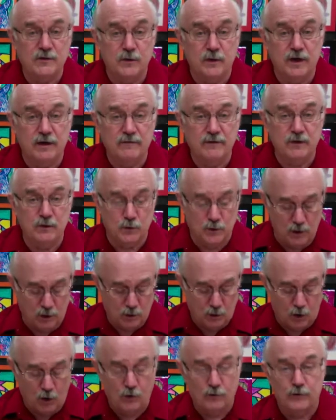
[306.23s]
whenever you go
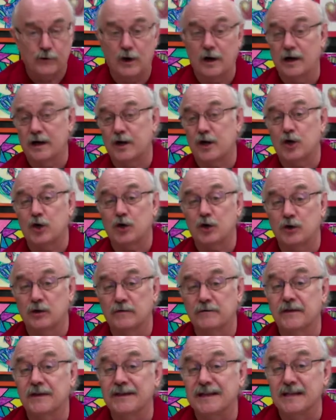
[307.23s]
over a
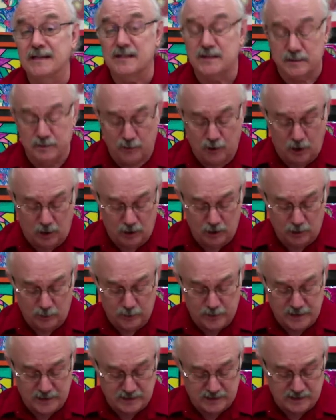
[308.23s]
curve, you need smaller
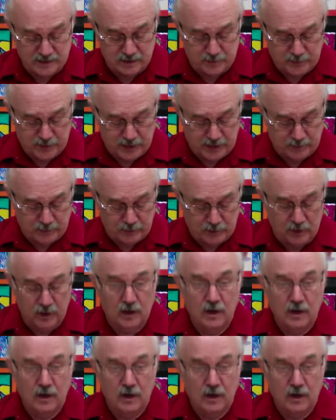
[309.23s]
pieces of paper.